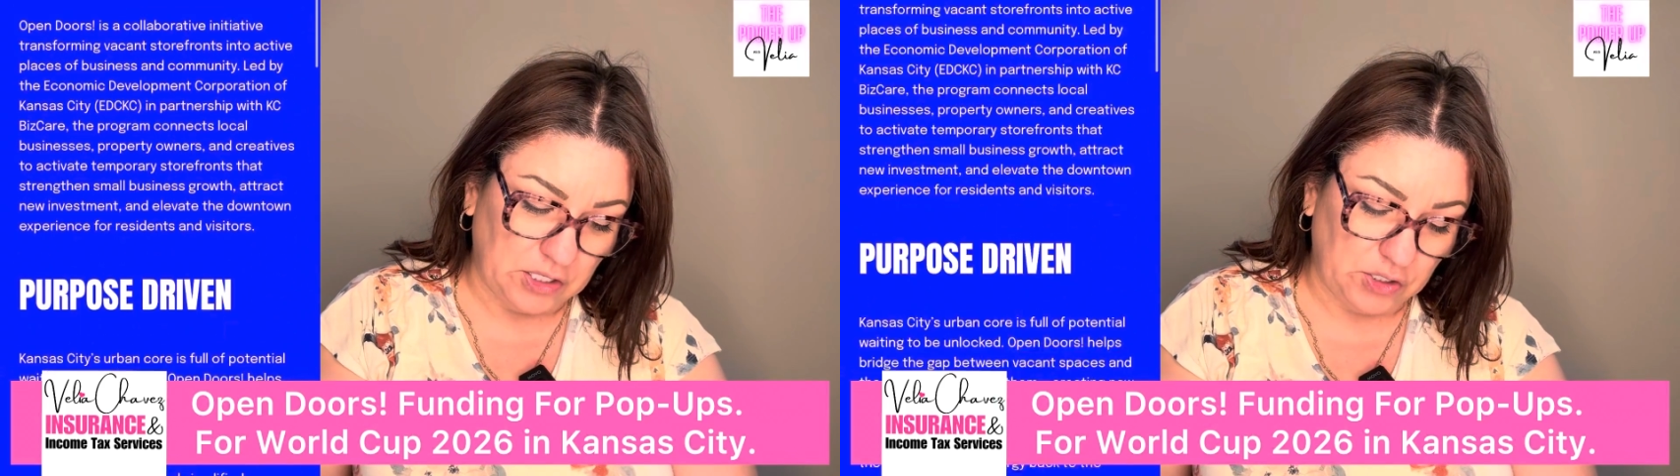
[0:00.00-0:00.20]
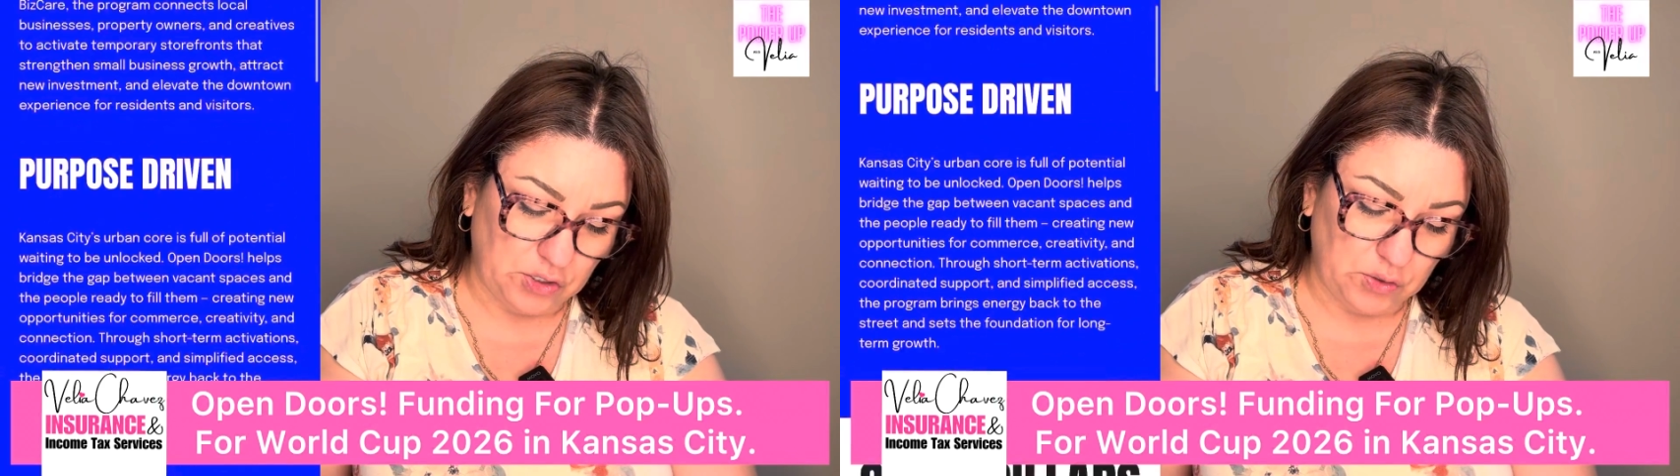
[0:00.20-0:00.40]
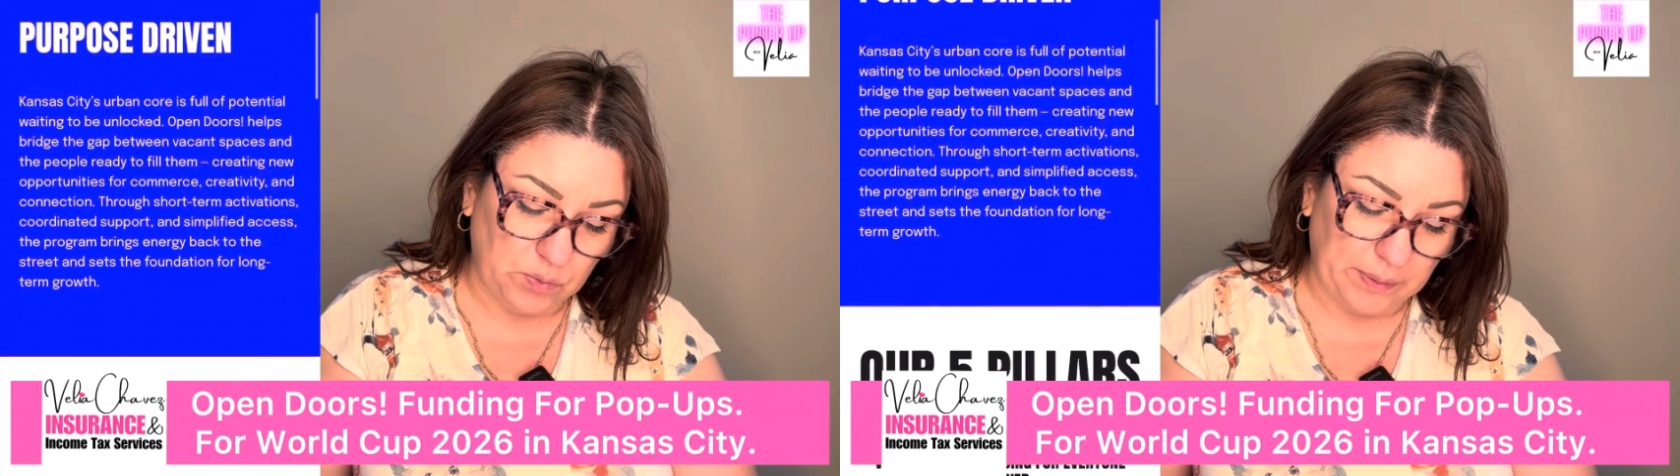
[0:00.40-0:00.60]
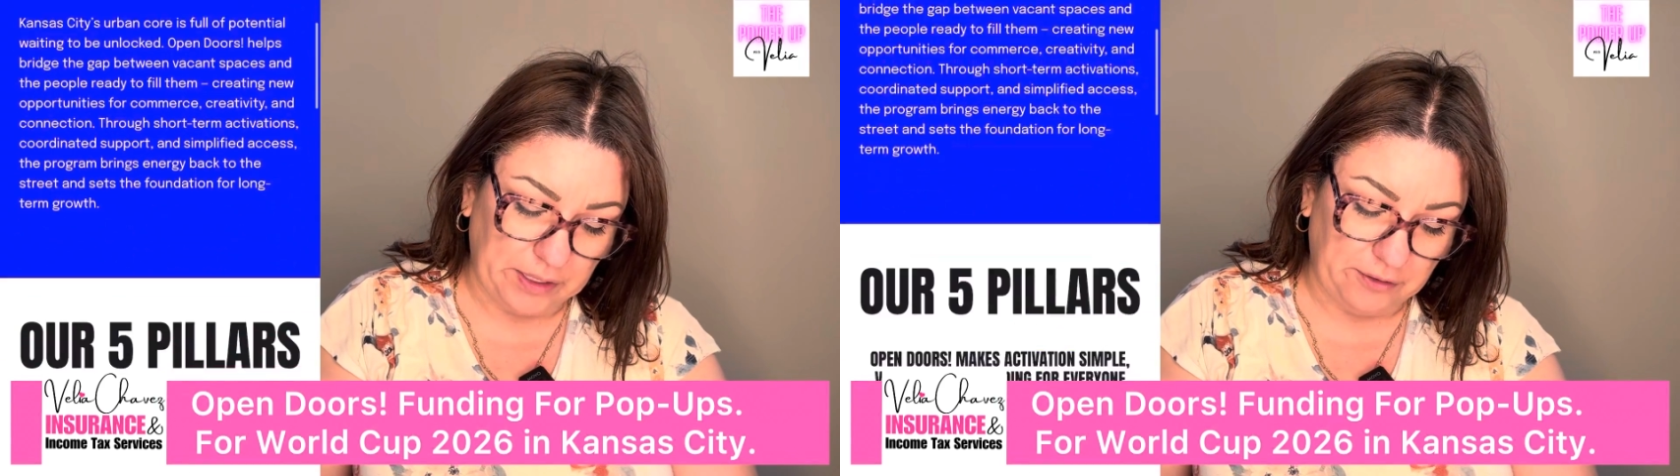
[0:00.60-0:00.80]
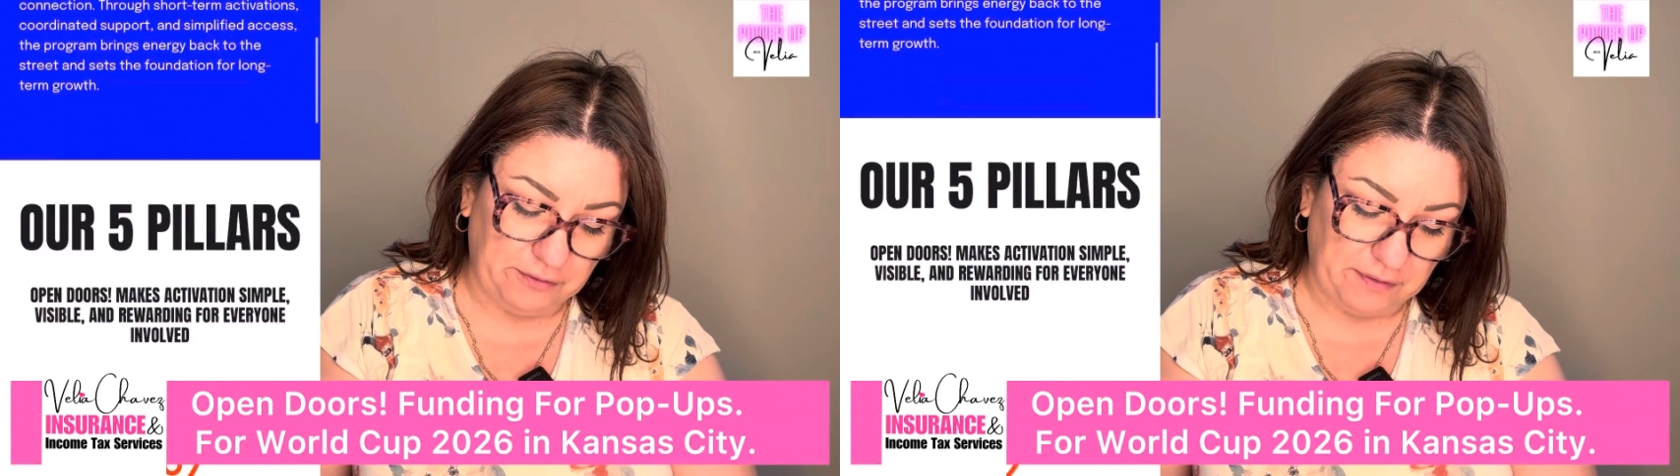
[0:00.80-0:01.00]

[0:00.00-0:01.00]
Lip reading: you will